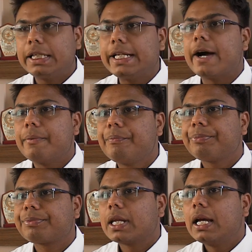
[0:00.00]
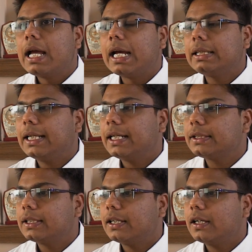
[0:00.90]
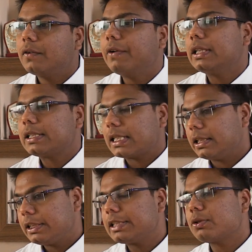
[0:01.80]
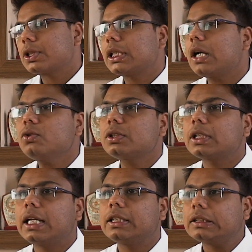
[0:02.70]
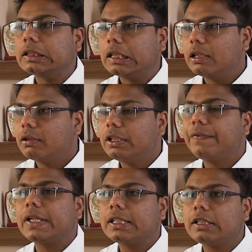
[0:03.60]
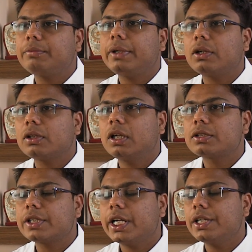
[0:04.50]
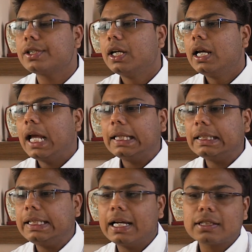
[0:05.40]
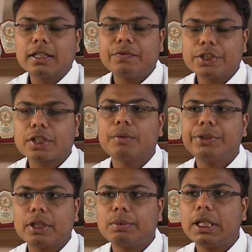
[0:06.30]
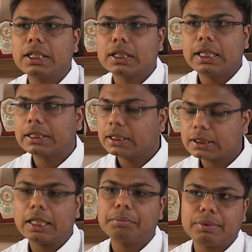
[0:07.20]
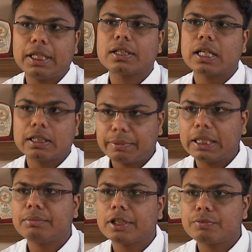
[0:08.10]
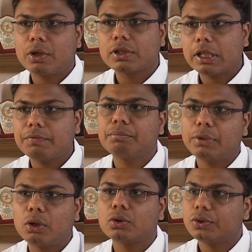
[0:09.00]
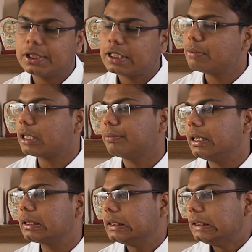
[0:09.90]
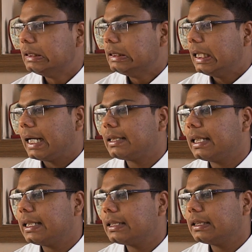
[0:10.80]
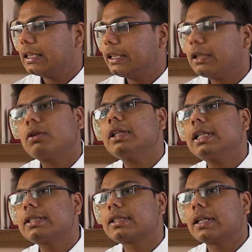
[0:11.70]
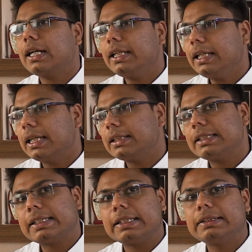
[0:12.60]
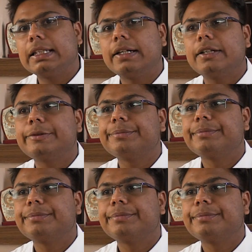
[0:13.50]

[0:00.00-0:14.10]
India. And then uh, when this, this was announced then uh, they facilitated me on the stage and then he asked that which company you are placed. I said, sir, I'm placed and I'm placed because I belong to this department. And then uh, he called his colleague and he said, uh,